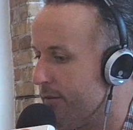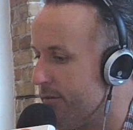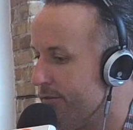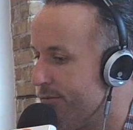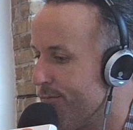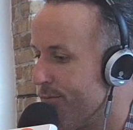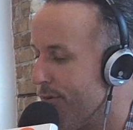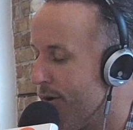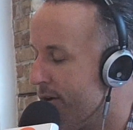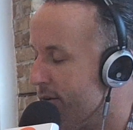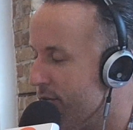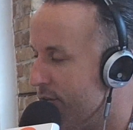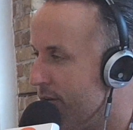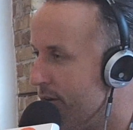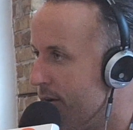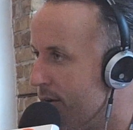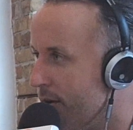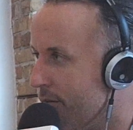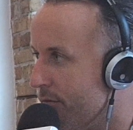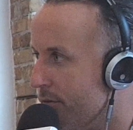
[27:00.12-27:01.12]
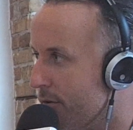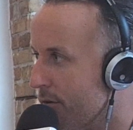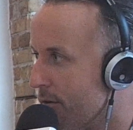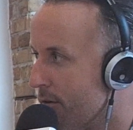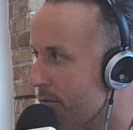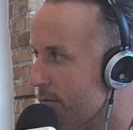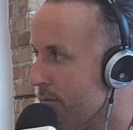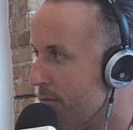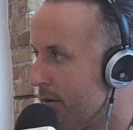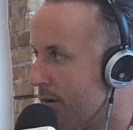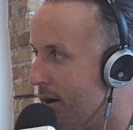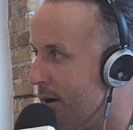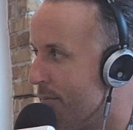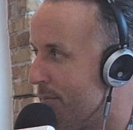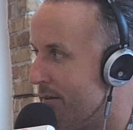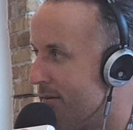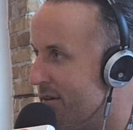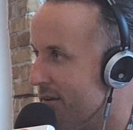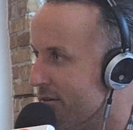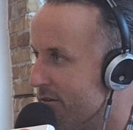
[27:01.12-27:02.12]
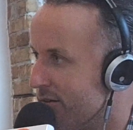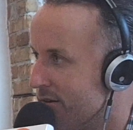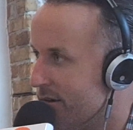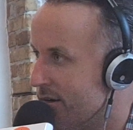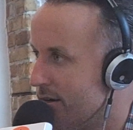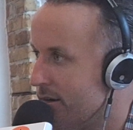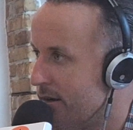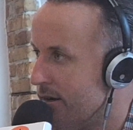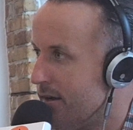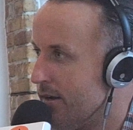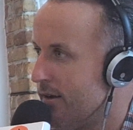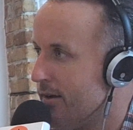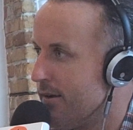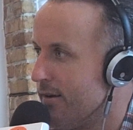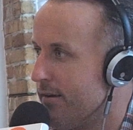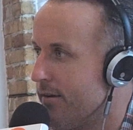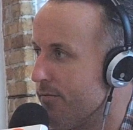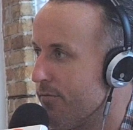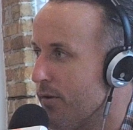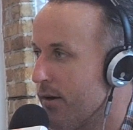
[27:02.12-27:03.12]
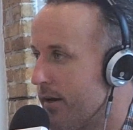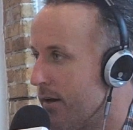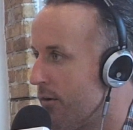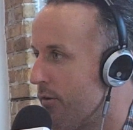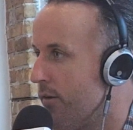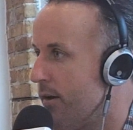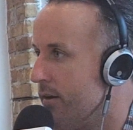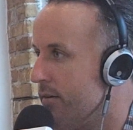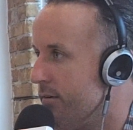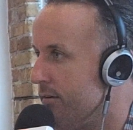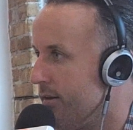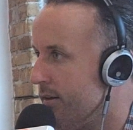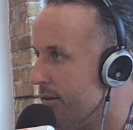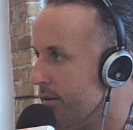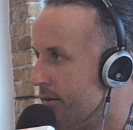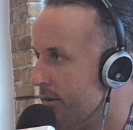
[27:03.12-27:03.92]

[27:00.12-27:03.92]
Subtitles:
like a spreadsheet of your competition, you're fucking crazy.